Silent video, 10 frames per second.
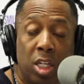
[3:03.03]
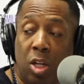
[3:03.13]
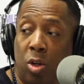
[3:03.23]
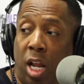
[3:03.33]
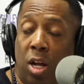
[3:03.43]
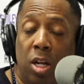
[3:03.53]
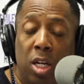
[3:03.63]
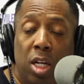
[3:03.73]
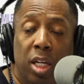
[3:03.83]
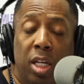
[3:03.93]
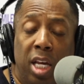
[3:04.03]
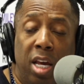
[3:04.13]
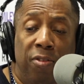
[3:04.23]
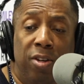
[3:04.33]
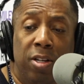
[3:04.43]
So now,
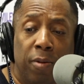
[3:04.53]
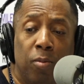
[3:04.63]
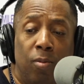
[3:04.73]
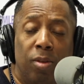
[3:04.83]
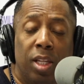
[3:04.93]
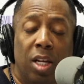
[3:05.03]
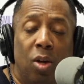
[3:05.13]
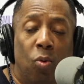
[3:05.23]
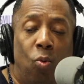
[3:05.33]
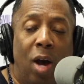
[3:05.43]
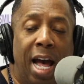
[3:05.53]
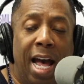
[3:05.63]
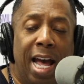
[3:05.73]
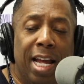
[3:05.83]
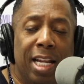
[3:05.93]
Eva, mm-hmm.
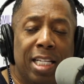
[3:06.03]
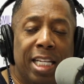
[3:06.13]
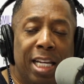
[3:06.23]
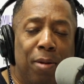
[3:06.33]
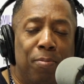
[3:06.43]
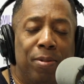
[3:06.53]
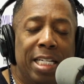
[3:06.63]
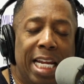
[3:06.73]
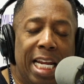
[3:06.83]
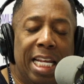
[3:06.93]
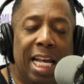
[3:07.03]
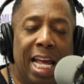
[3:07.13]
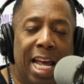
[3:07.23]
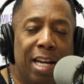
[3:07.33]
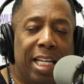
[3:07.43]
Why is if NeNe
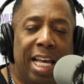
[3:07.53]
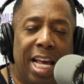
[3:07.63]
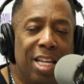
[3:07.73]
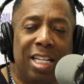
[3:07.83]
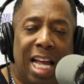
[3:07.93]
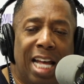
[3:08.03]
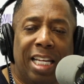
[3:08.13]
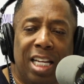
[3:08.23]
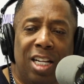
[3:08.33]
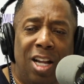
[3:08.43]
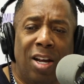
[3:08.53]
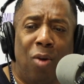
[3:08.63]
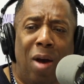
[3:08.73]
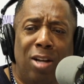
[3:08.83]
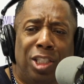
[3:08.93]
and Kenya not getting along?
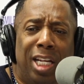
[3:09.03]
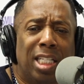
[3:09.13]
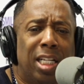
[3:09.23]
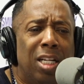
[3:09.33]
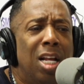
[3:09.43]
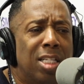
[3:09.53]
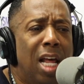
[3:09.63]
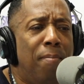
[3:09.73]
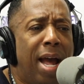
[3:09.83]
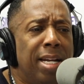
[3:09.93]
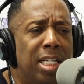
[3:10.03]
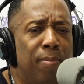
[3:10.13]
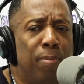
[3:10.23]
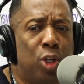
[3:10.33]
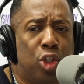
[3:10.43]
And why does she insist? Somebody needs to
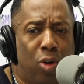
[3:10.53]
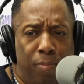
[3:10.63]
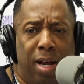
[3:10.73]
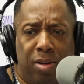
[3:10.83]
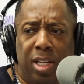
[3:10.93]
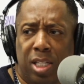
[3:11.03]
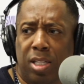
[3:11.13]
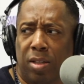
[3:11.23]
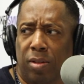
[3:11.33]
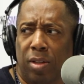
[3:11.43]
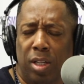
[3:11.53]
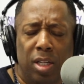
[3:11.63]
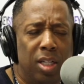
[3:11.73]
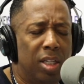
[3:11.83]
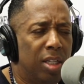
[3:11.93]
be mature about this. Even
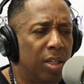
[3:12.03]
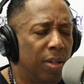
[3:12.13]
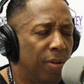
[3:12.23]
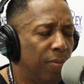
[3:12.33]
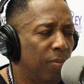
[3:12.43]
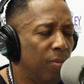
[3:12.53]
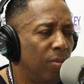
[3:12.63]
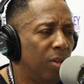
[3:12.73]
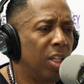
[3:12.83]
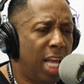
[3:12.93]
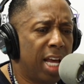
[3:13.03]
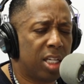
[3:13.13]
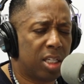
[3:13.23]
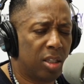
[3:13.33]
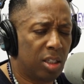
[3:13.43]
you, you know, need to fix this. You yes. know
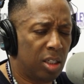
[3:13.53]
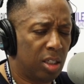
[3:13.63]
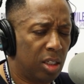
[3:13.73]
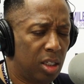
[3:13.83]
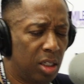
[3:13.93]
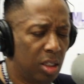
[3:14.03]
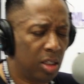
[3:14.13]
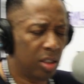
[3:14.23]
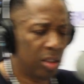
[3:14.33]
what, Ricky? What's so crazy?